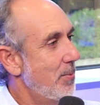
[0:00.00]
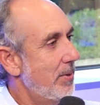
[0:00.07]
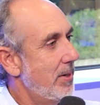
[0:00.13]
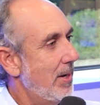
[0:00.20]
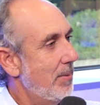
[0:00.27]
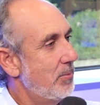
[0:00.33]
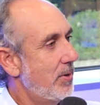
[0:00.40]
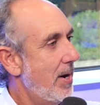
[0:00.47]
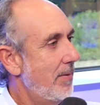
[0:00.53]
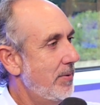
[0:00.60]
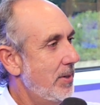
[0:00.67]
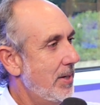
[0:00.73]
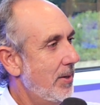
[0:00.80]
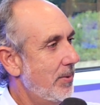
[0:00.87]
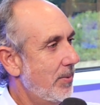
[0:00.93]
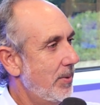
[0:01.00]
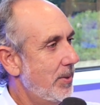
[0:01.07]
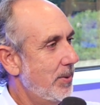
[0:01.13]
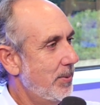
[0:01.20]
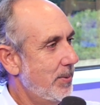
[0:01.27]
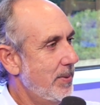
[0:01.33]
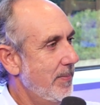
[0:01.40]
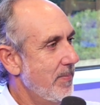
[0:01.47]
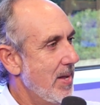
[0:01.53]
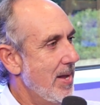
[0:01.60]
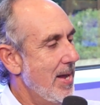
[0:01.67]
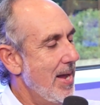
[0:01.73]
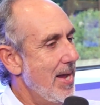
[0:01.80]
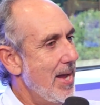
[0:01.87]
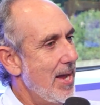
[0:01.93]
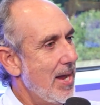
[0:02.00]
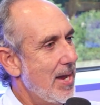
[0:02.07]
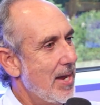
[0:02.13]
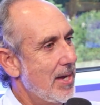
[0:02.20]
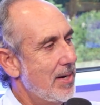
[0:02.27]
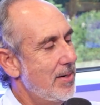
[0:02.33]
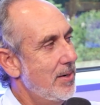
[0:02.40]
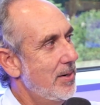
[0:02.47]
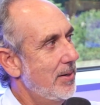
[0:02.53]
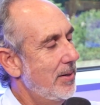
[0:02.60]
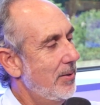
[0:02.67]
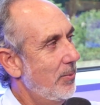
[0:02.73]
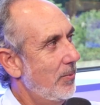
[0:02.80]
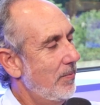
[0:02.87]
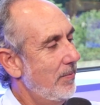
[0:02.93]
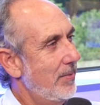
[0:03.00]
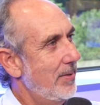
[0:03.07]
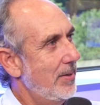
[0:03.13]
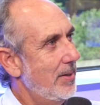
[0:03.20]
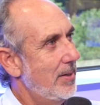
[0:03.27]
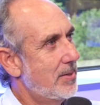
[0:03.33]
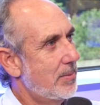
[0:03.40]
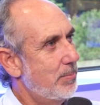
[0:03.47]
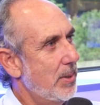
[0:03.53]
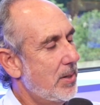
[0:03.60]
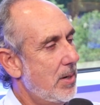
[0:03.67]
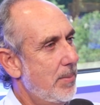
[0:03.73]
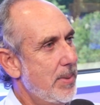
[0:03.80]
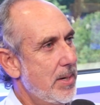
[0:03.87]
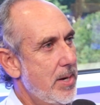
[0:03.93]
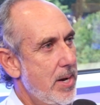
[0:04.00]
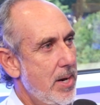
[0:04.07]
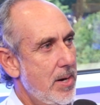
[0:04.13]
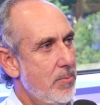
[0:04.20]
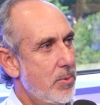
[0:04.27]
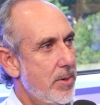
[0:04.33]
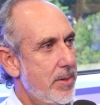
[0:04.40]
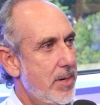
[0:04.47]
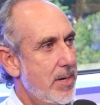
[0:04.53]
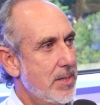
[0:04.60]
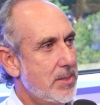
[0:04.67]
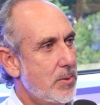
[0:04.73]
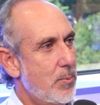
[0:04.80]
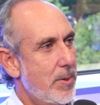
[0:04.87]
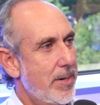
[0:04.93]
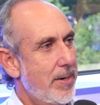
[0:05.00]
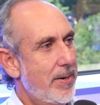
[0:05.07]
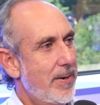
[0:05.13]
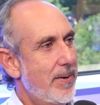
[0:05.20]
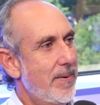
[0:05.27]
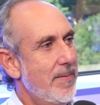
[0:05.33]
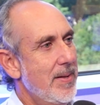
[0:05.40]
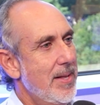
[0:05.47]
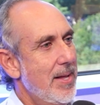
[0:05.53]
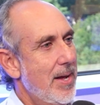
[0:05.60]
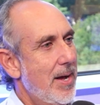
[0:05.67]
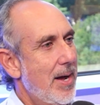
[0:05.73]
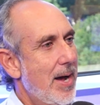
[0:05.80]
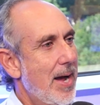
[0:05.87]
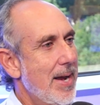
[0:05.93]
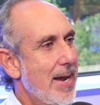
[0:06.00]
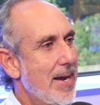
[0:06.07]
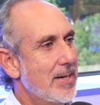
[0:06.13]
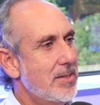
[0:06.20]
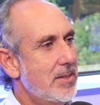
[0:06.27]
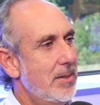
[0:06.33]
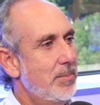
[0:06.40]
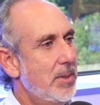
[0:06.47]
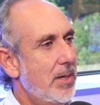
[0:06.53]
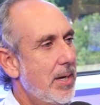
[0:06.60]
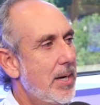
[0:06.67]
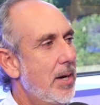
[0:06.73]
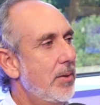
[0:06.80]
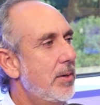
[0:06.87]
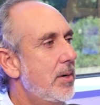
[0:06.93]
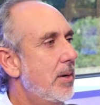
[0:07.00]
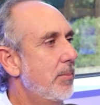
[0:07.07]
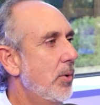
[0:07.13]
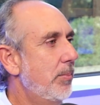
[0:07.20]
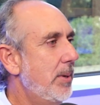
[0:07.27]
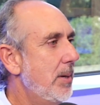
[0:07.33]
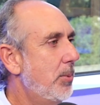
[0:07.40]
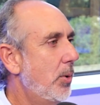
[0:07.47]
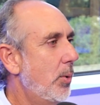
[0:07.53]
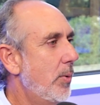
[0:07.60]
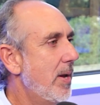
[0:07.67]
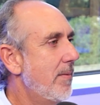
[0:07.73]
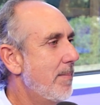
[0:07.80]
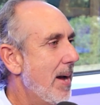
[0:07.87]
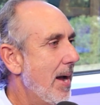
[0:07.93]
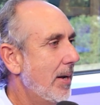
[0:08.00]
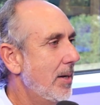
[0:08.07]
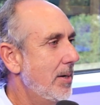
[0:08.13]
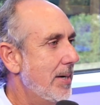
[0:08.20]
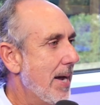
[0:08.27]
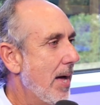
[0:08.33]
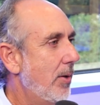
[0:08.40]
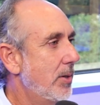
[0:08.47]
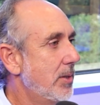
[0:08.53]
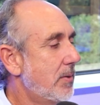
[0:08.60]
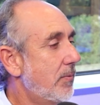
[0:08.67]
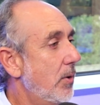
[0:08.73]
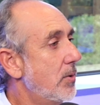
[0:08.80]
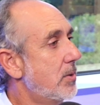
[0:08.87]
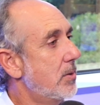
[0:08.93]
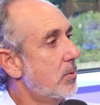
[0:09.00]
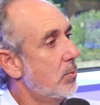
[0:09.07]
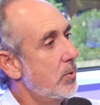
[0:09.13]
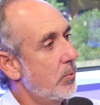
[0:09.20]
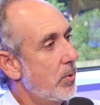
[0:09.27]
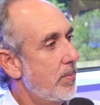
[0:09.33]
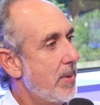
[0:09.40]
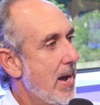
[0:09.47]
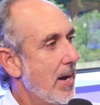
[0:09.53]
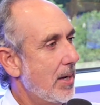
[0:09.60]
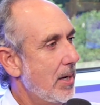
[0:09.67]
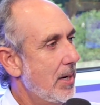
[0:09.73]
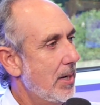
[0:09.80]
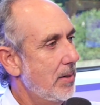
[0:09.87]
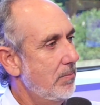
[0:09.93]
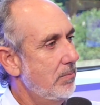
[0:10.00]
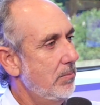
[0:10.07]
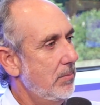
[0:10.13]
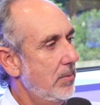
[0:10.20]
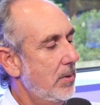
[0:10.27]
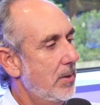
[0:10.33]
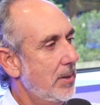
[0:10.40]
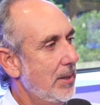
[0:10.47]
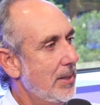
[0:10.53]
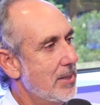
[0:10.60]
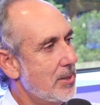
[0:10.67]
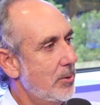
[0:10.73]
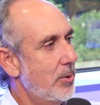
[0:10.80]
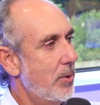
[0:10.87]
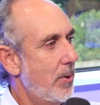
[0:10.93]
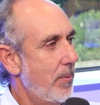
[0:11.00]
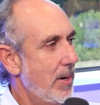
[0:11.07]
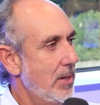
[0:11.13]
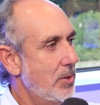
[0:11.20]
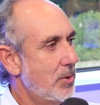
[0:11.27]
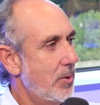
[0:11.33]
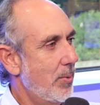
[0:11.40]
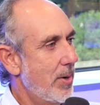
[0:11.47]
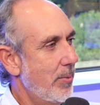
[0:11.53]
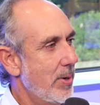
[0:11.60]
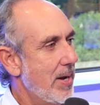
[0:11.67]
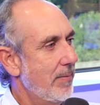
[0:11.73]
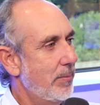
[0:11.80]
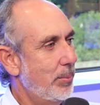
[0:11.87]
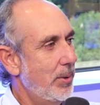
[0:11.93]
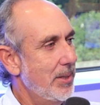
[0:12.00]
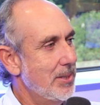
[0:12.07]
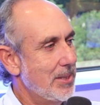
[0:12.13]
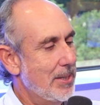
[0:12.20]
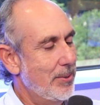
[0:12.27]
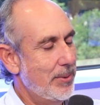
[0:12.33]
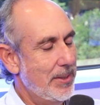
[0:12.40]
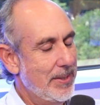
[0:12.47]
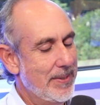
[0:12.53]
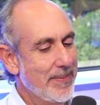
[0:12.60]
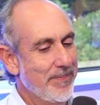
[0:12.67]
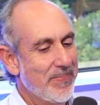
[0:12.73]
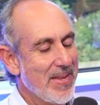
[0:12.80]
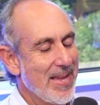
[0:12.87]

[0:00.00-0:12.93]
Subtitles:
when I'm driving down the road. And it's become a game with us where I ask them to count the number of people that wave back in Dallas versus when we're back at Eastland or Ranger, where we have a place out there,